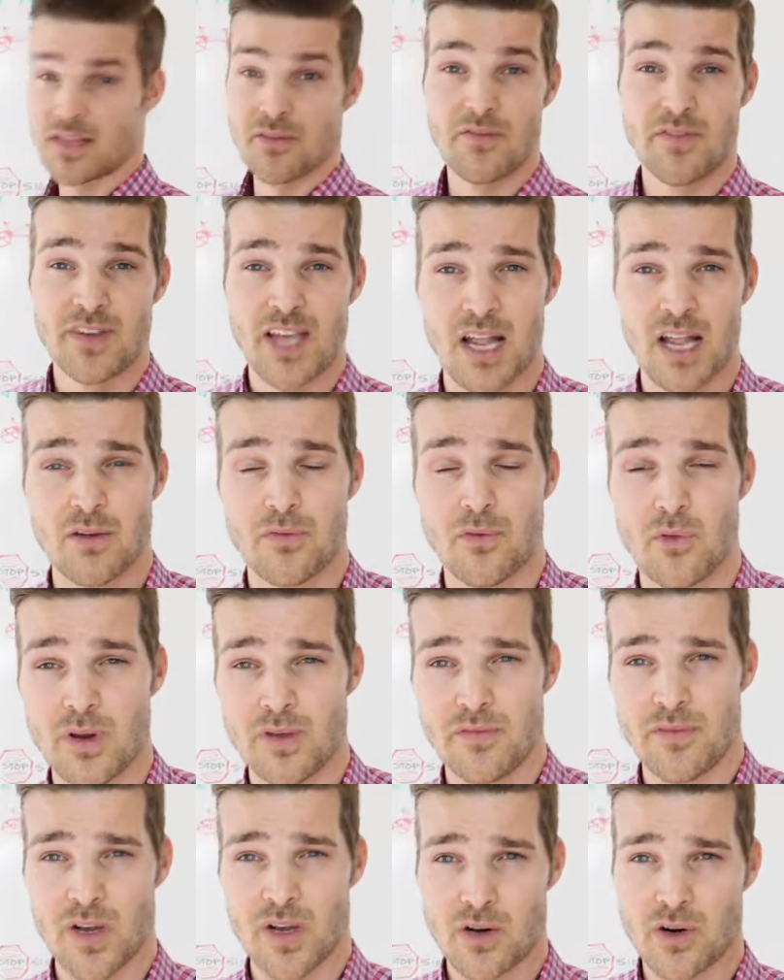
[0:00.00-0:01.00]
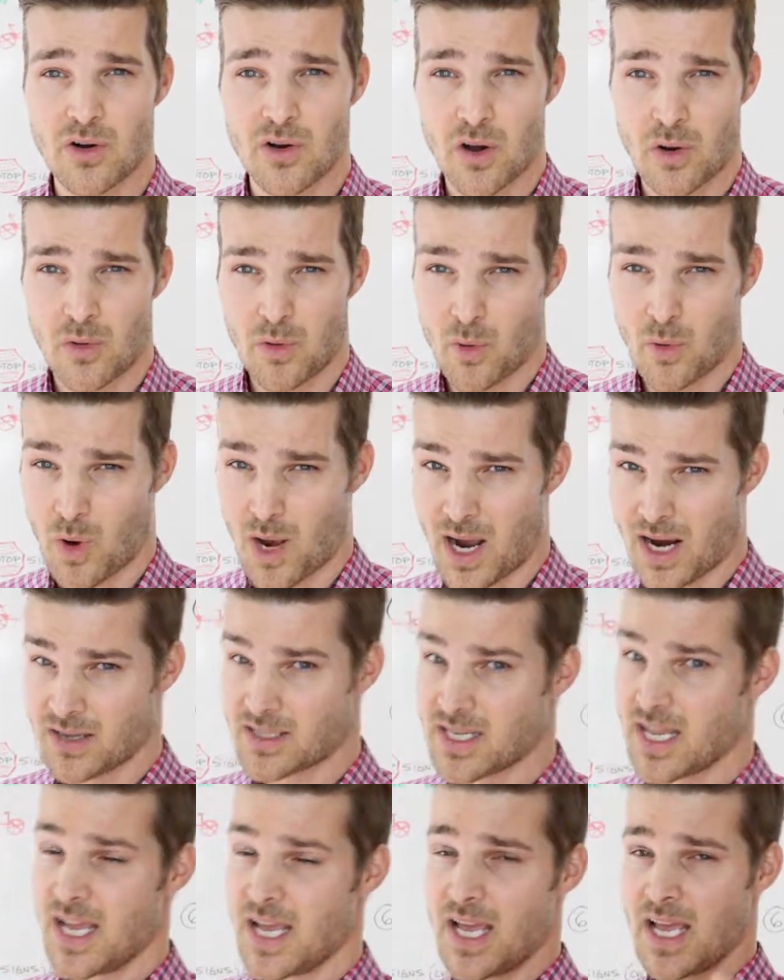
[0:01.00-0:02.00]
the California Vehicle Code
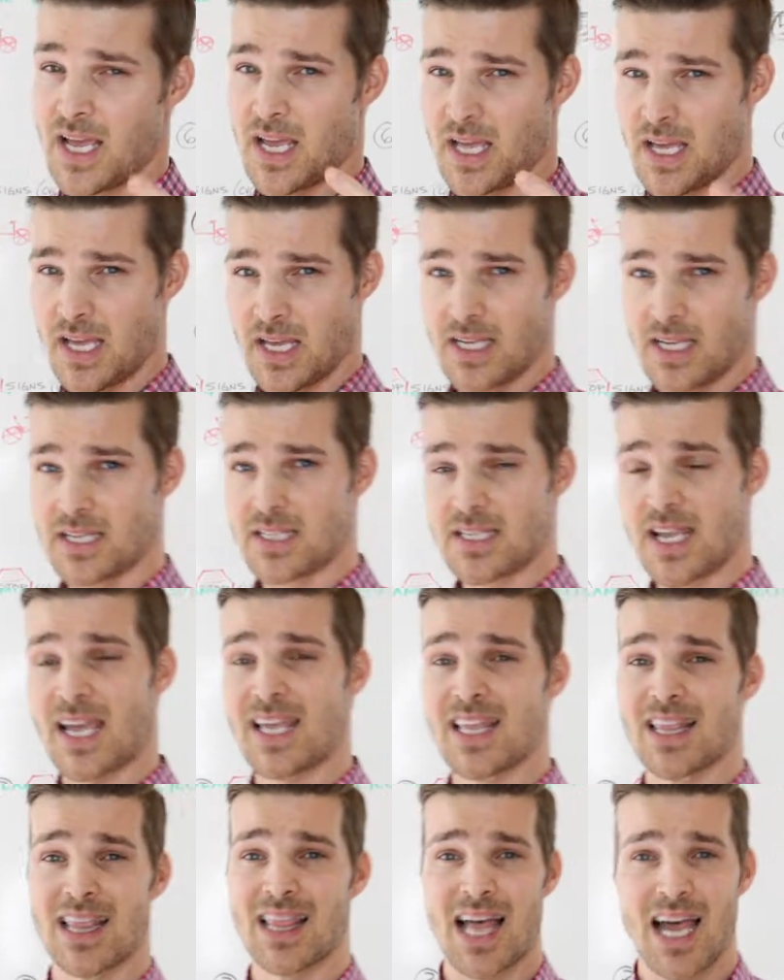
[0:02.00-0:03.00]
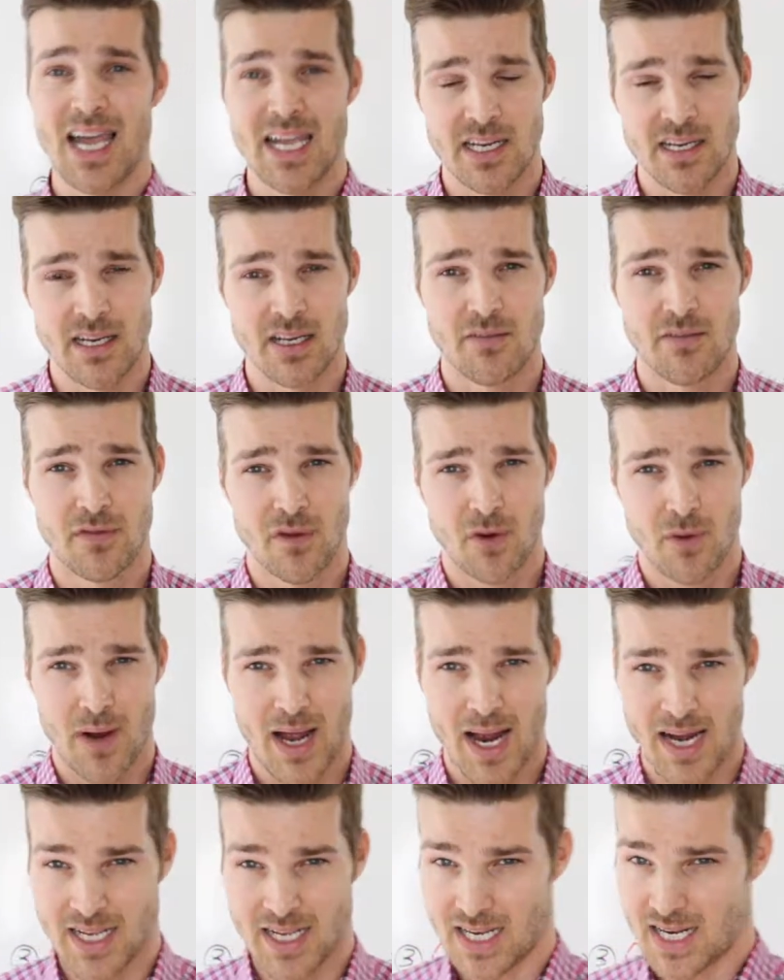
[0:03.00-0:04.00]
requires is a light if you're
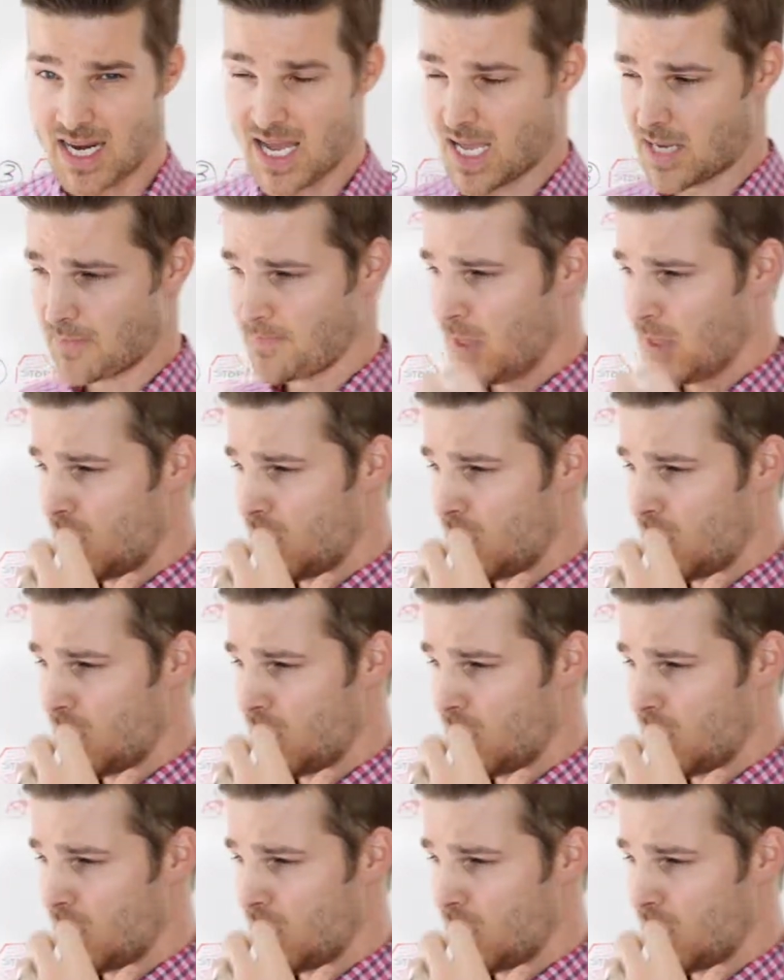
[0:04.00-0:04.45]
riding at night.